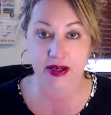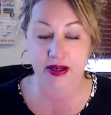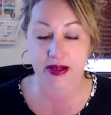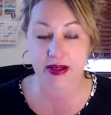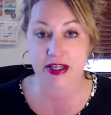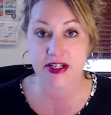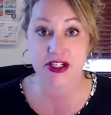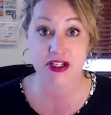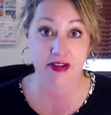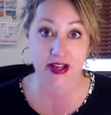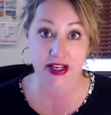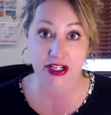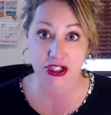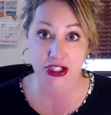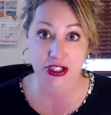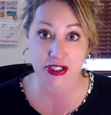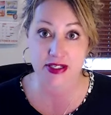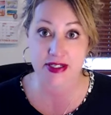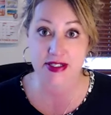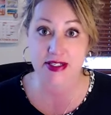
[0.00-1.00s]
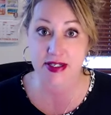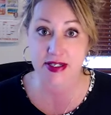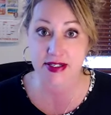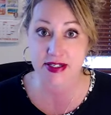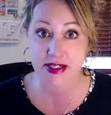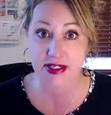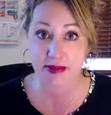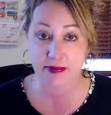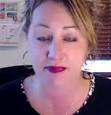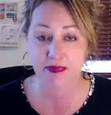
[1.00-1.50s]
intervention
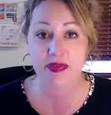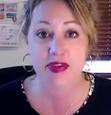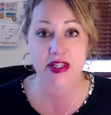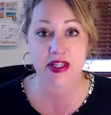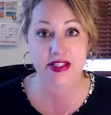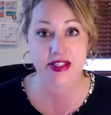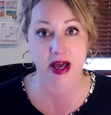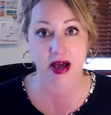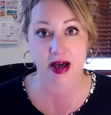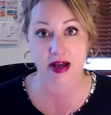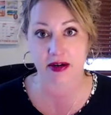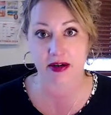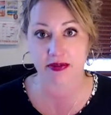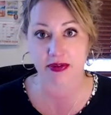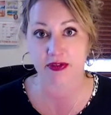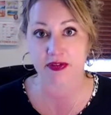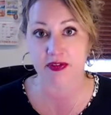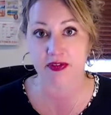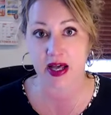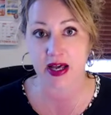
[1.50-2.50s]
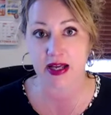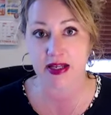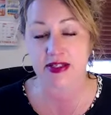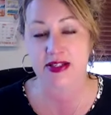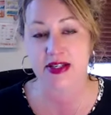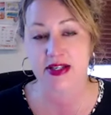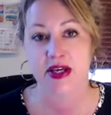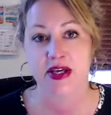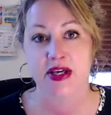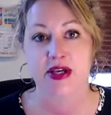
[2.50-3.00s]
system that's on our roof lines.
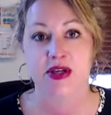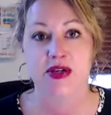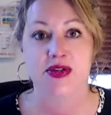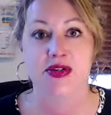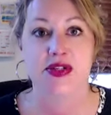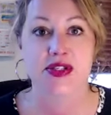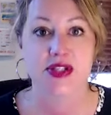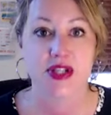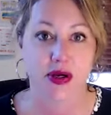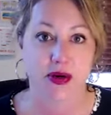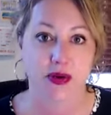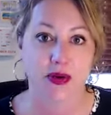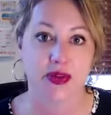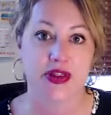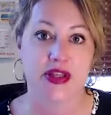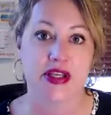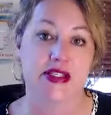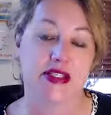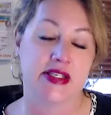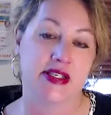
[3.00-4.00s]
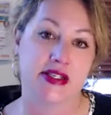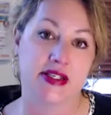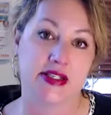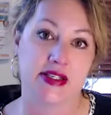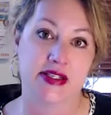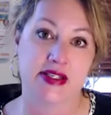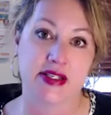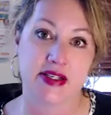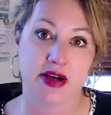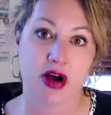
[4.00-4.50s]
So, this
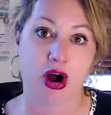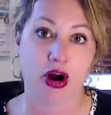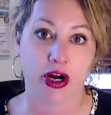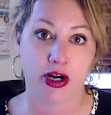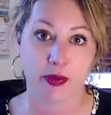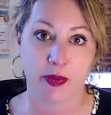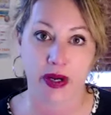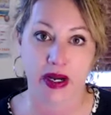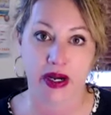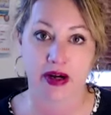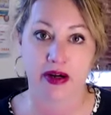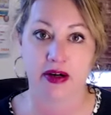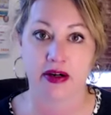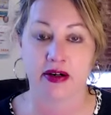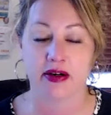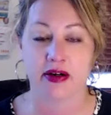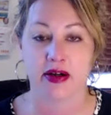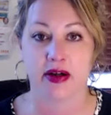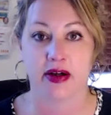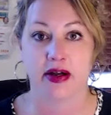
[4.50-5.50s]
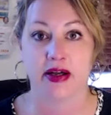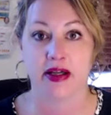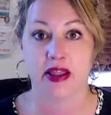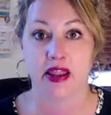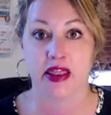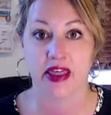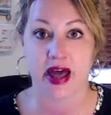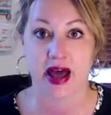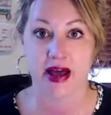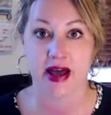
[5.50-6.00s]
is hardware
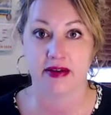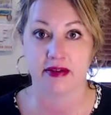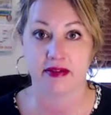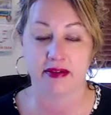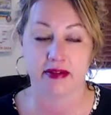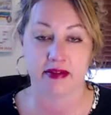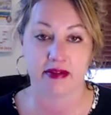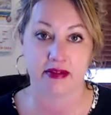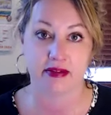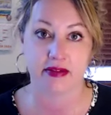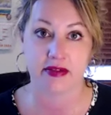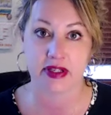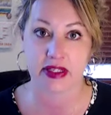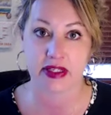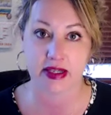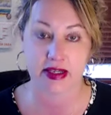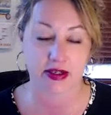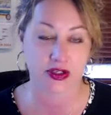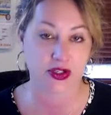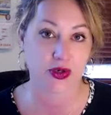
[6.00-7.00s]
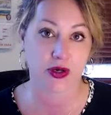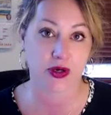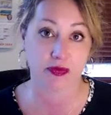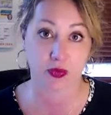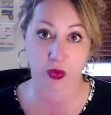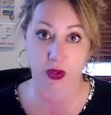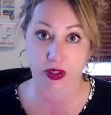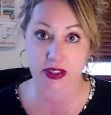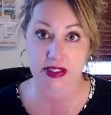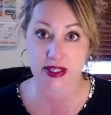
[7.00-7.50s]
that it sort of
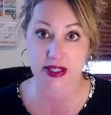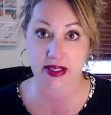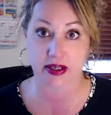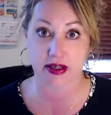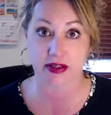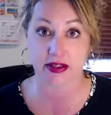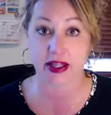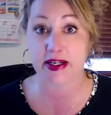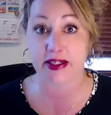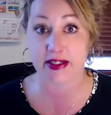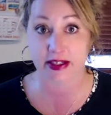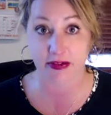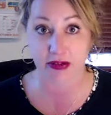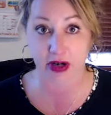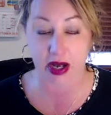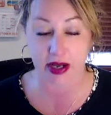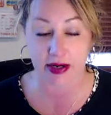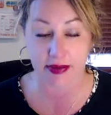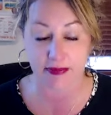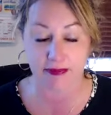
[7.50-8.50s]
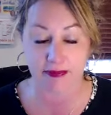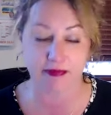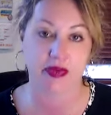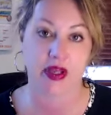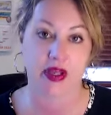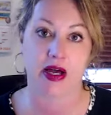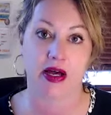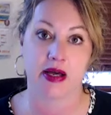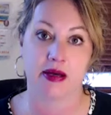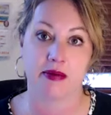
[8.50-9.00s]
works like a lightning rod.
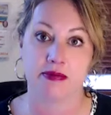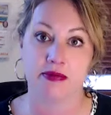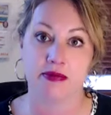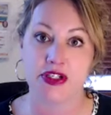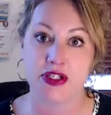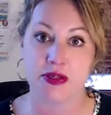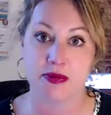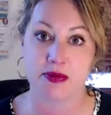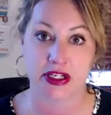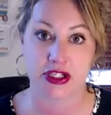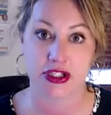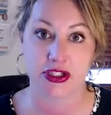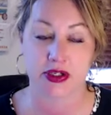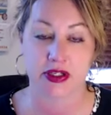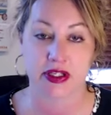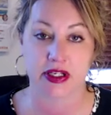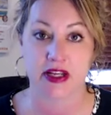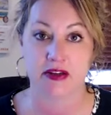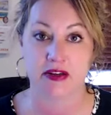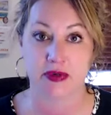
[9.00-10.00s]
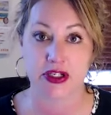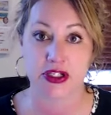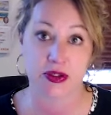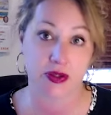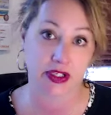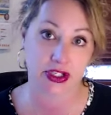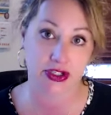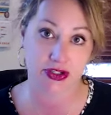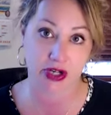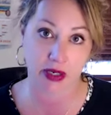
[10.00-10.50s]
To make sure that if we do
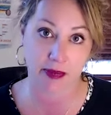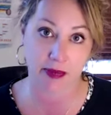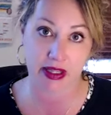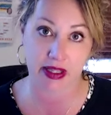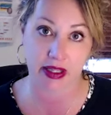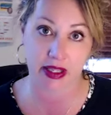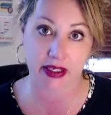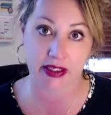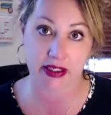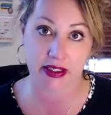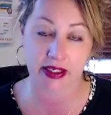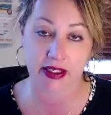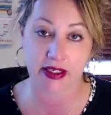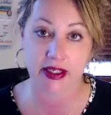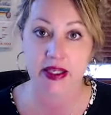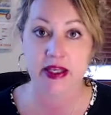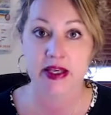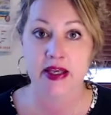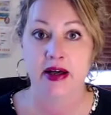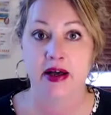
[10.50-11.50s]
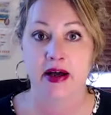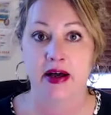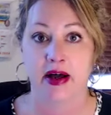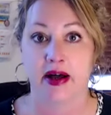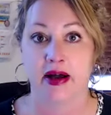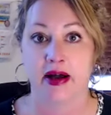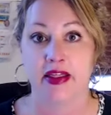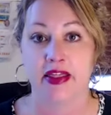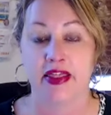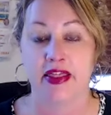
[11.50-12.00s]
get struck by lightning,
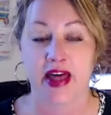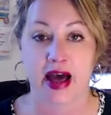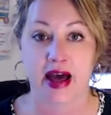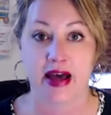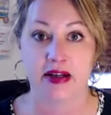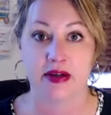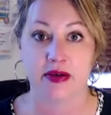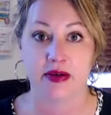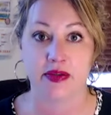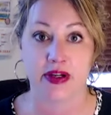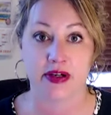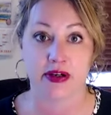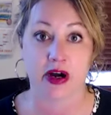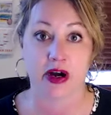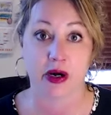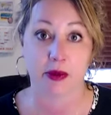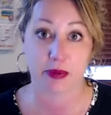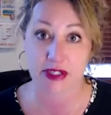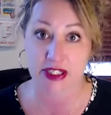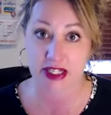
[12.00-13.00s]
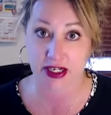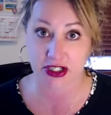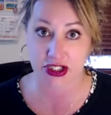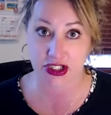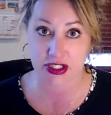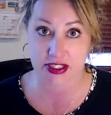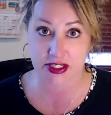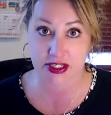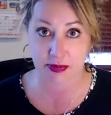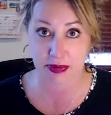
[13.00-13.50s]
that there are
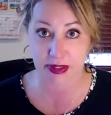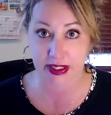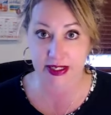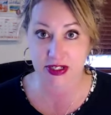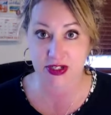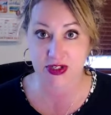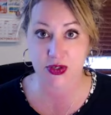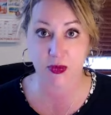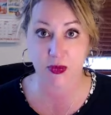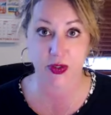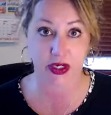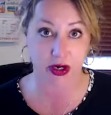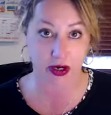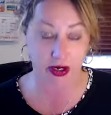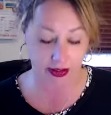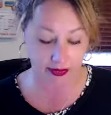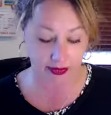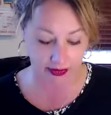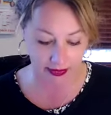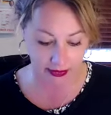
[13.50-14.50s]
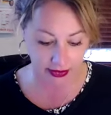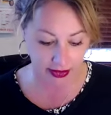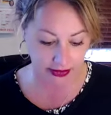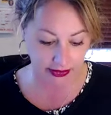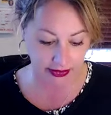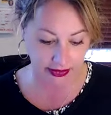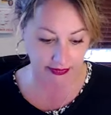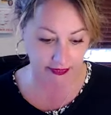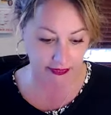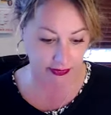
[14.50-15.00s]
protections in place. So we are
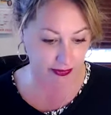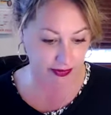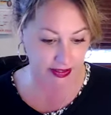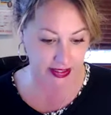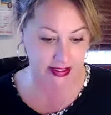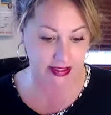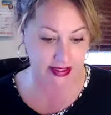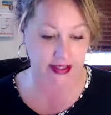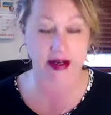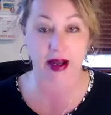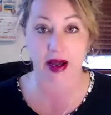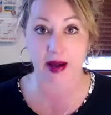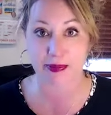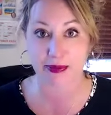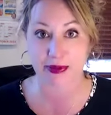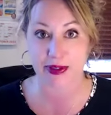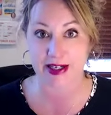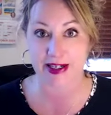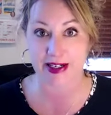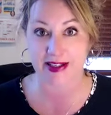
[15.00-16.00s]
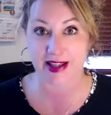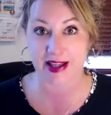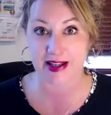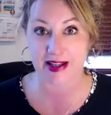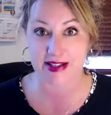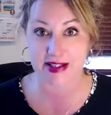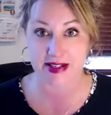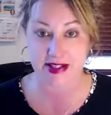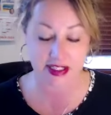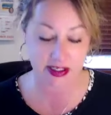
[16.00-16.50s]
currently replacing and upgrading that
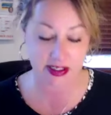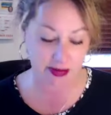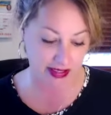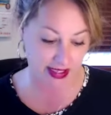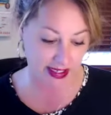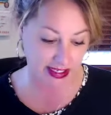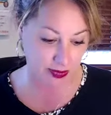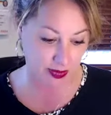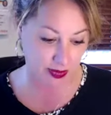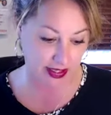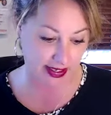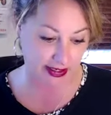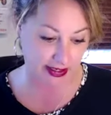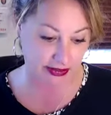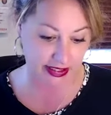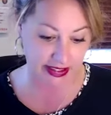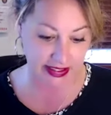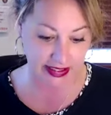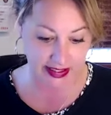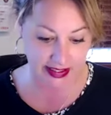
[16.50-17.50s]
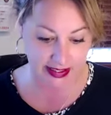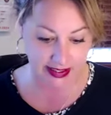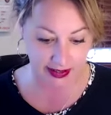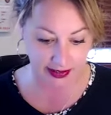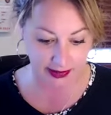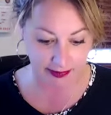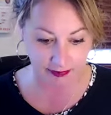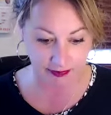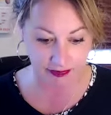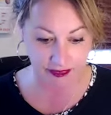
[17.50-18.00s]
system, and that's why that crane is
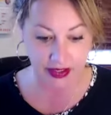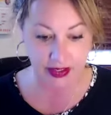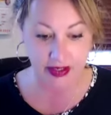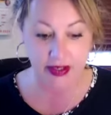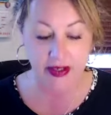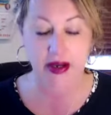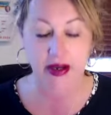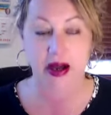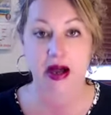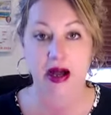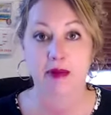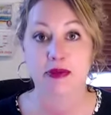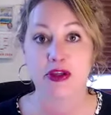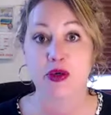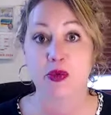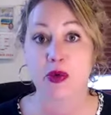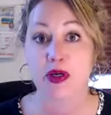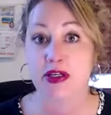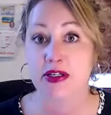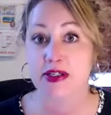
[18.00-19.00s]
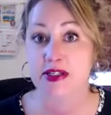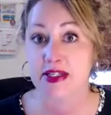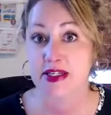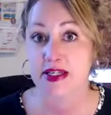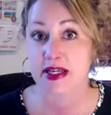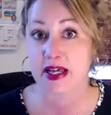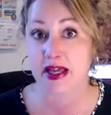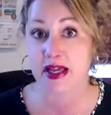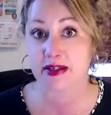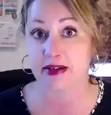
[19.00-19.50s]
here. You will
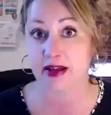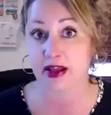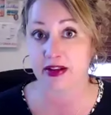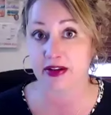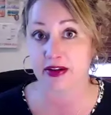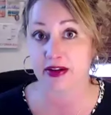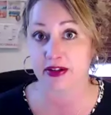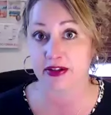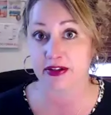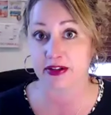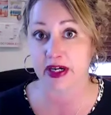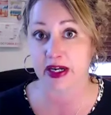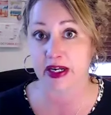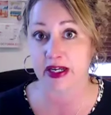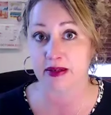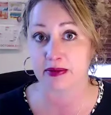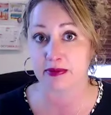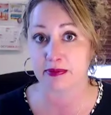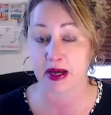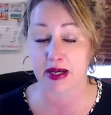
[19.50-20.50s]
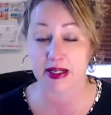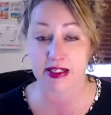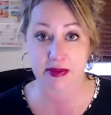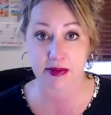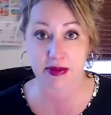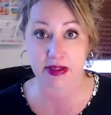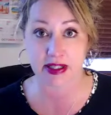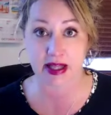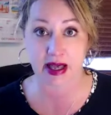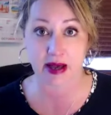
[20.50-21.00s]
see another crane,
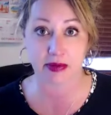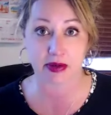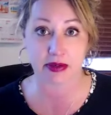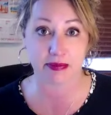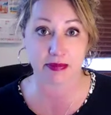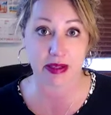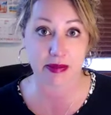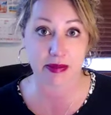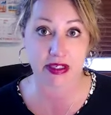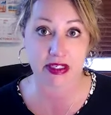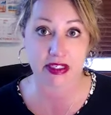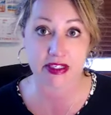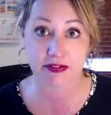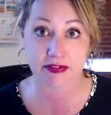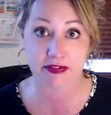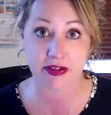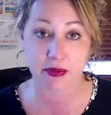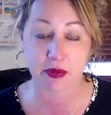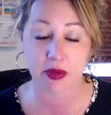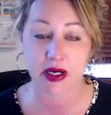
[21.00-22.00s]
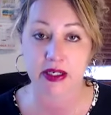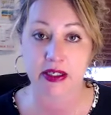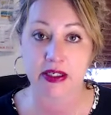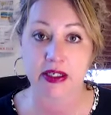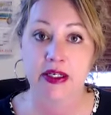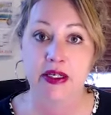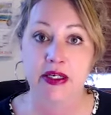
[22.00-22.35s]
possibly that one, maybe a different one,